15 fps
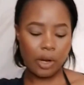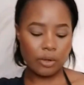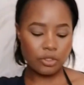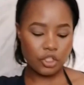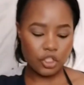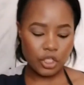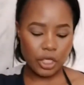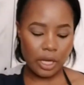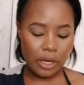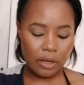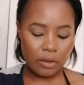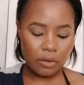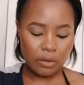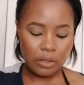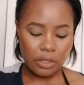Brow
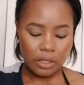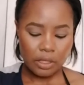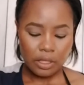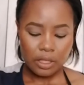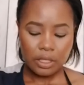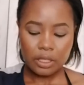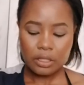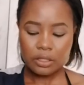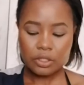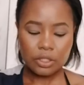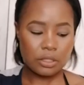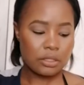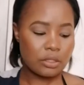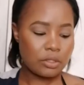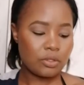Gel
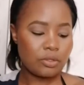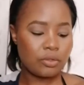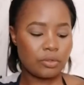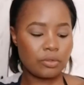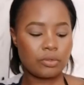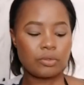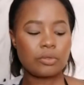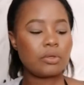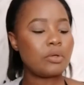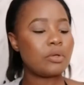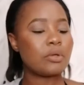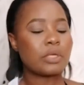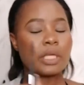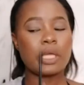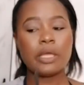just to
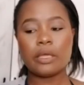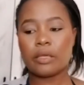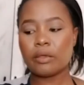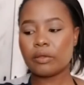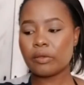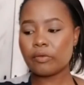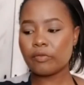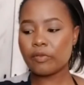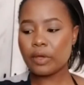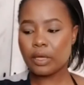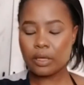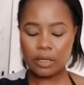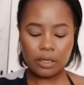give